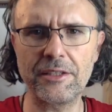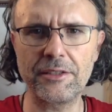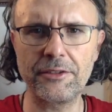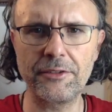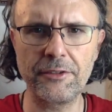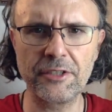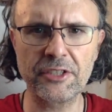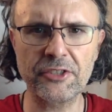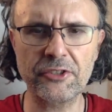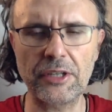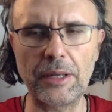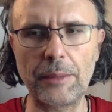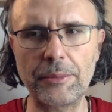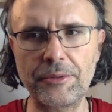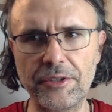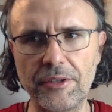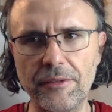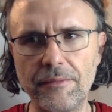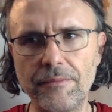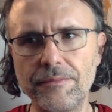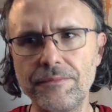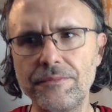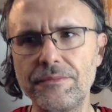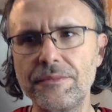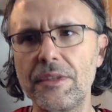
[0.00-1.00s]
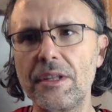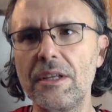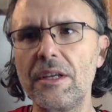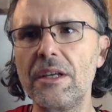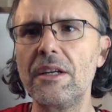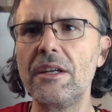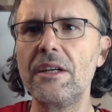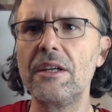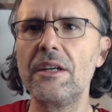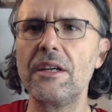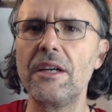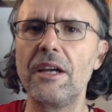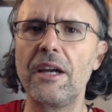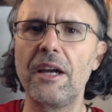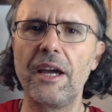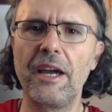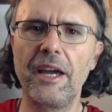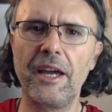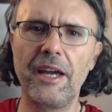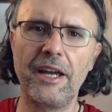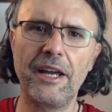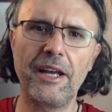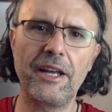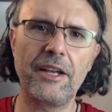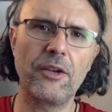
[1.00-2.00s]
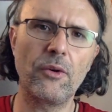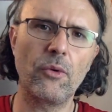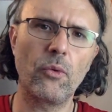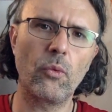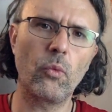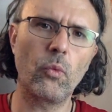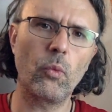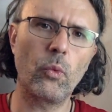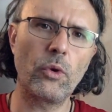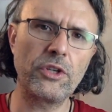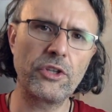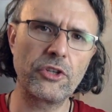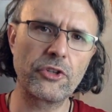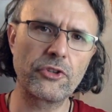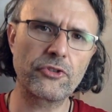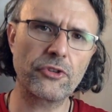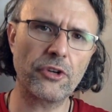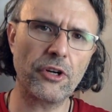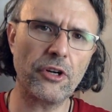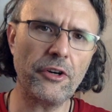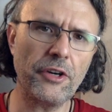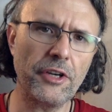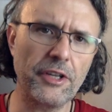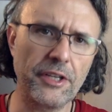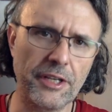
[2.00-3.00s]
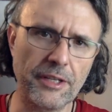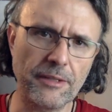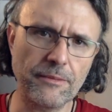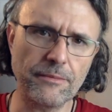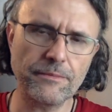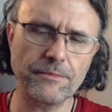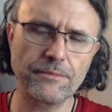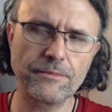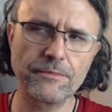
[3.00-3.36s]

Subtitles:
description. And when you're drawing it,